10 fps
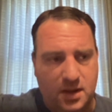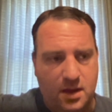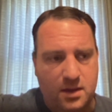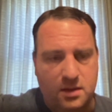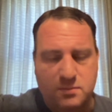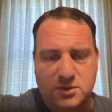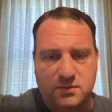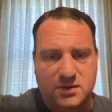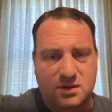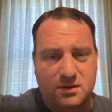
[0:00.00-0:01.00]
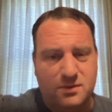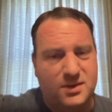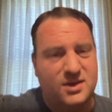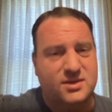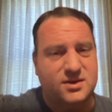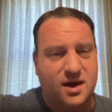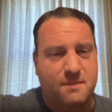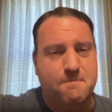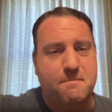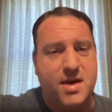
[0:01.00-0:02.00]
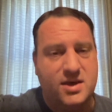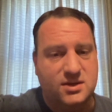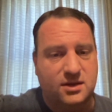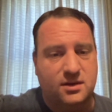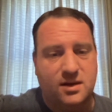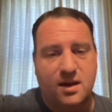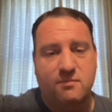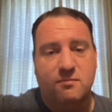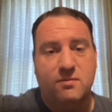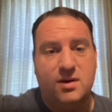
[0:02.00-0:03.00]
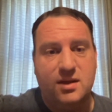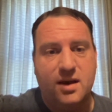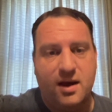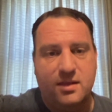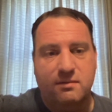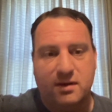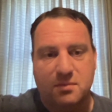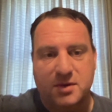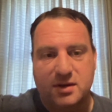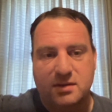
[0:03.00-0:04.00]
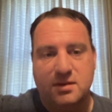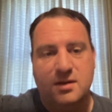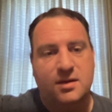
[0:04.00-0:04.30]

uh, M20 is amazing. And I really highly recommend it